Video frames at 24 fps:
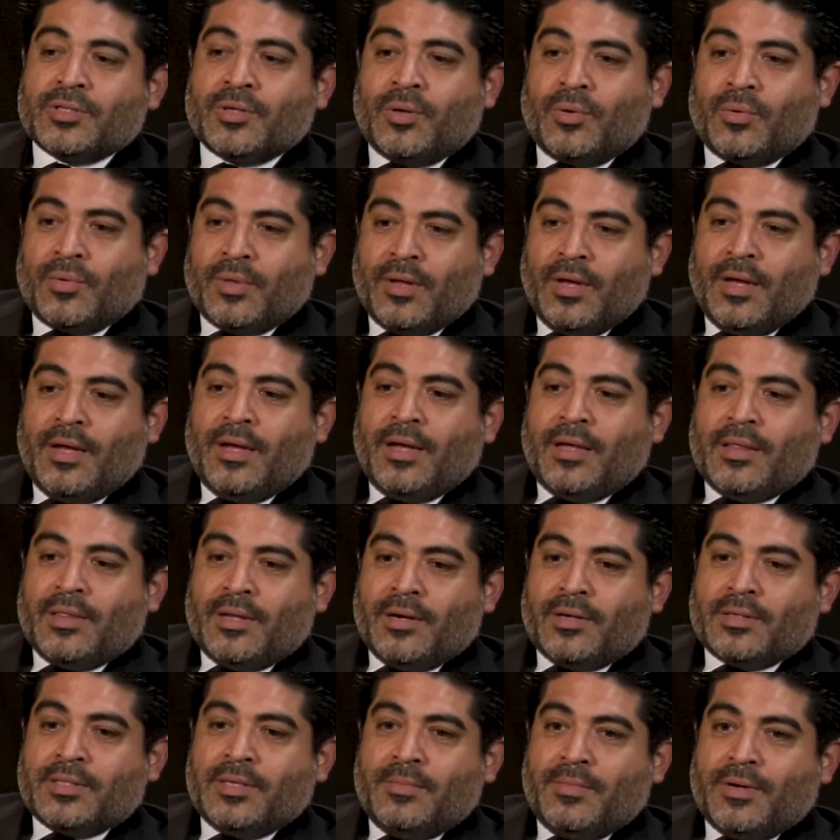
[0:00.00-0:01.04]
So
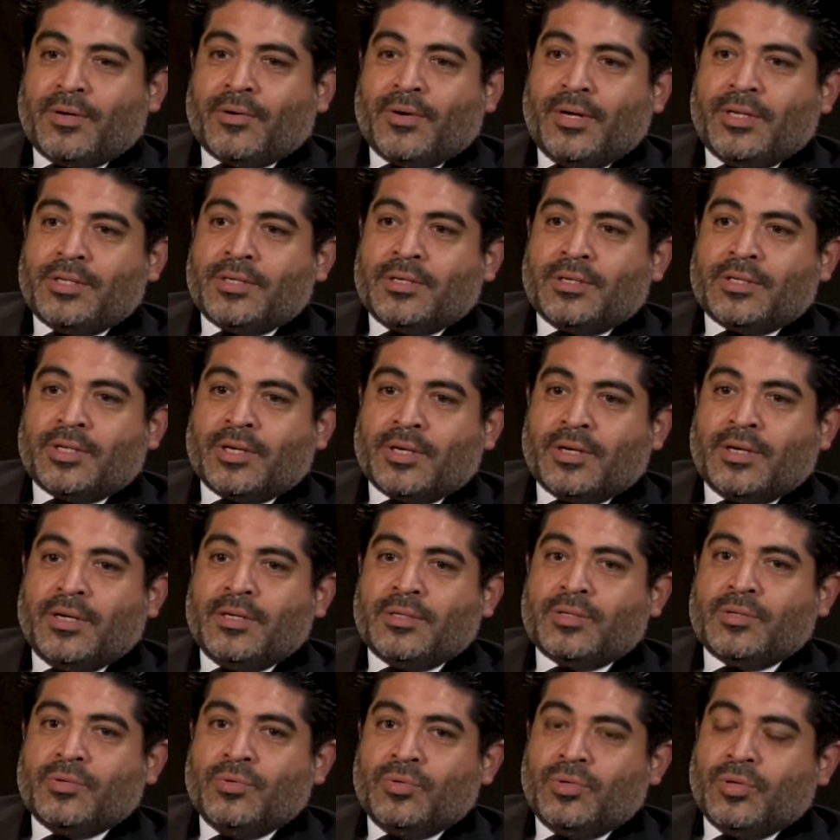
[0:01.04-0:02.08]
there's immigration
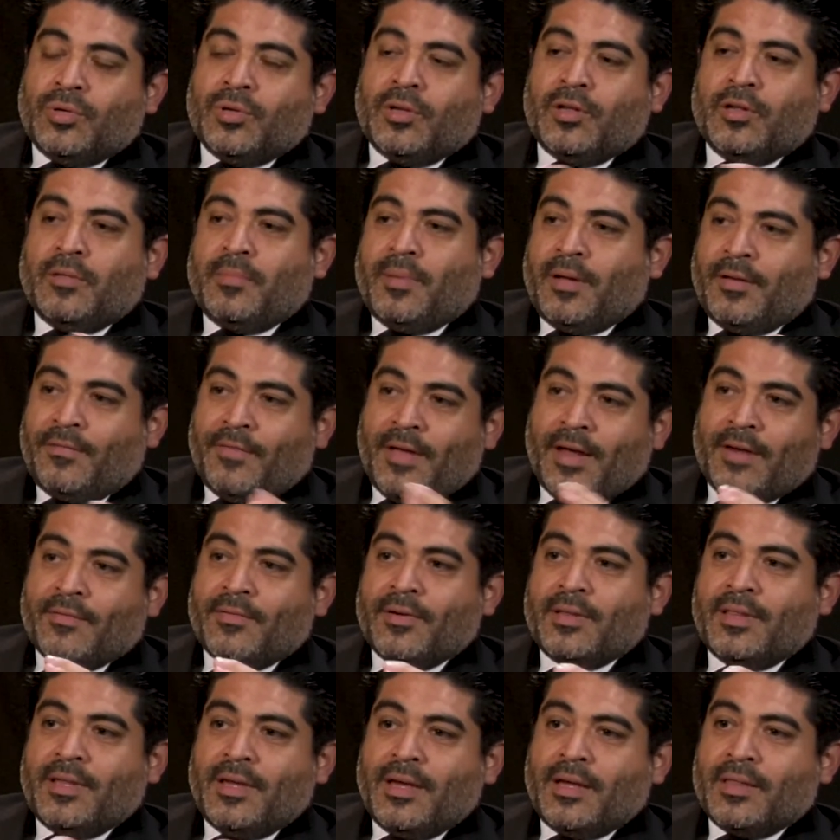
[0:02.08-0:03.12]
attorneys who do a little bit of
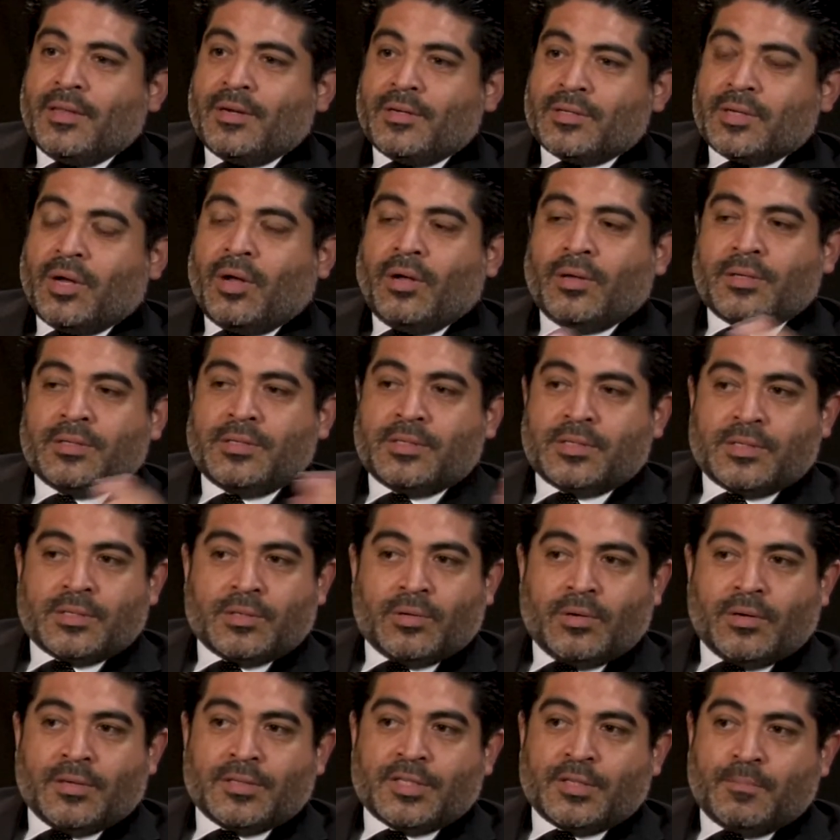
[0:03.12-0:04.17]
everything, and there's all
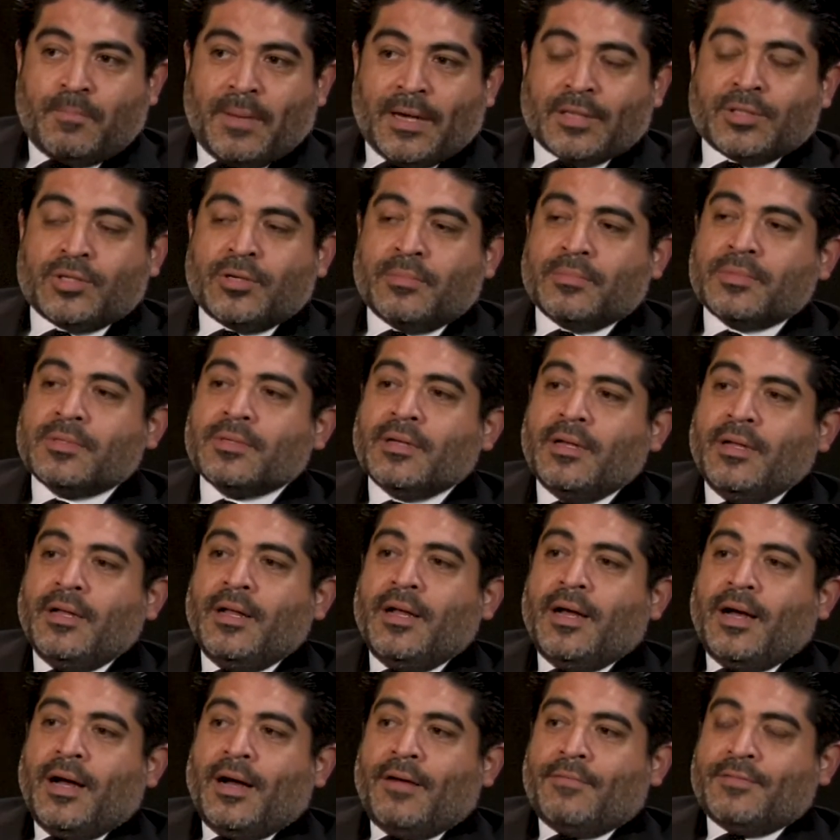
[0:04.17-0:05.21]
sort of spectrums
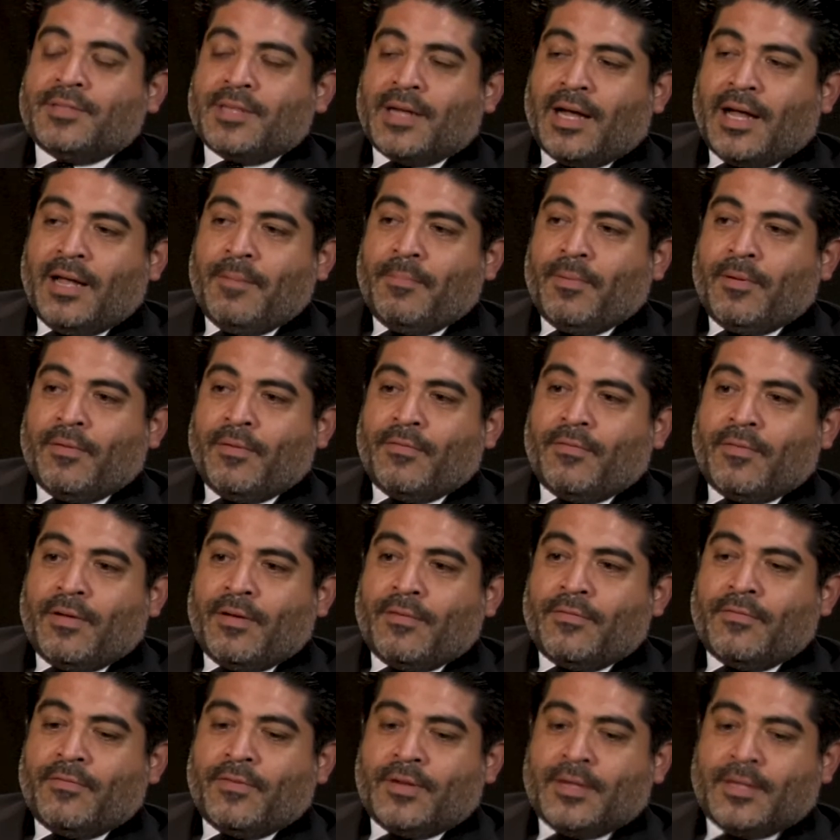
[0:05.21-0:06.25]
of type
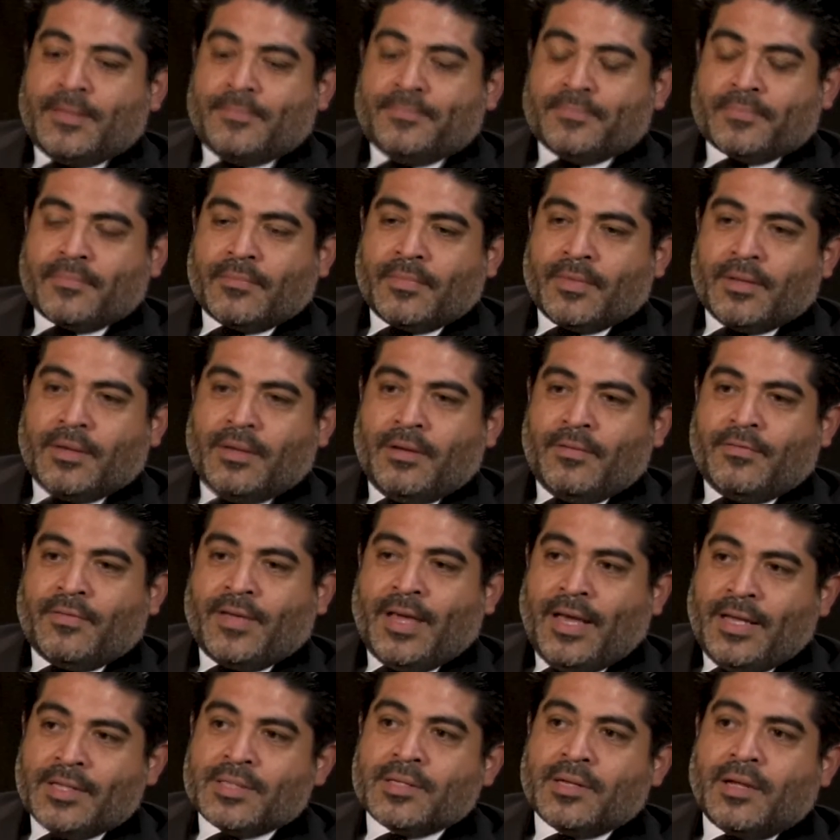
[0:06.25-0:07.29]
of
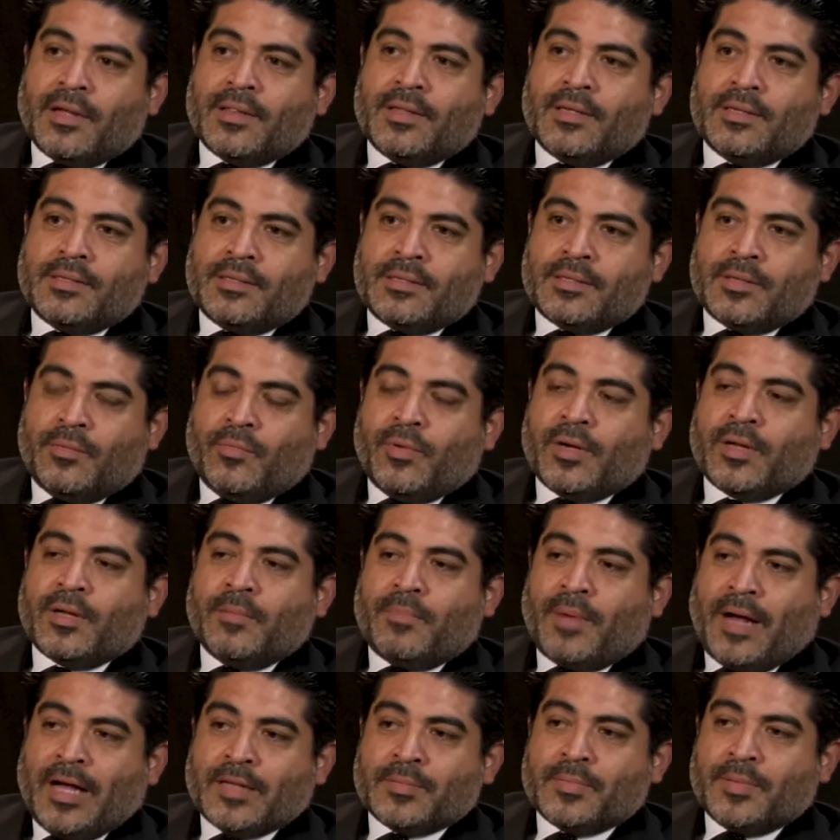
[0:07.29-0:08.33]
case law that someone could
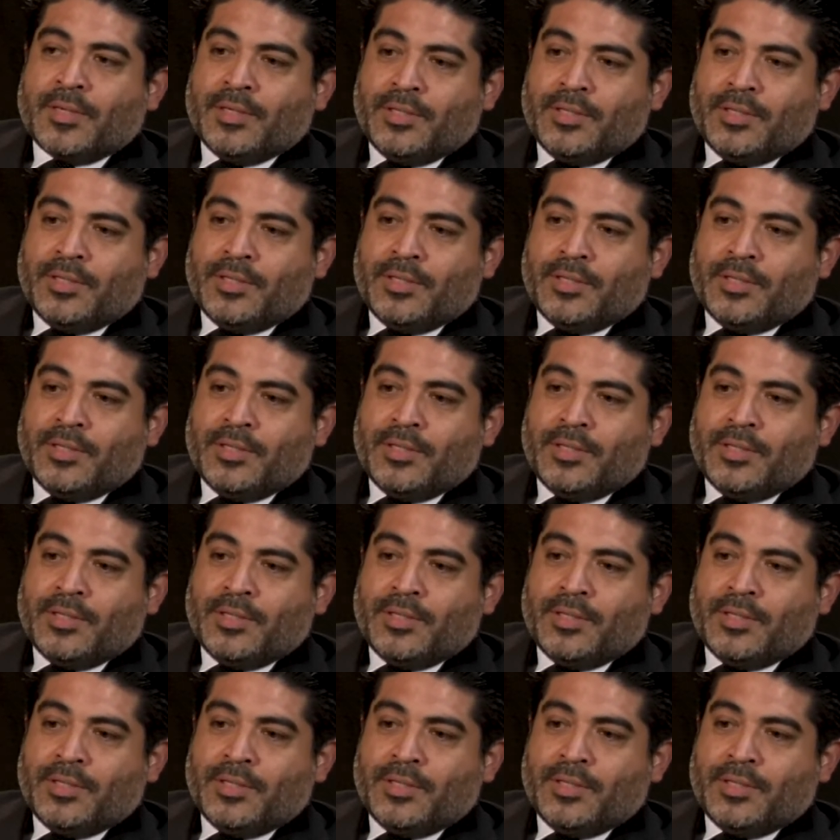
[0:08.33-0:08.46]
possibly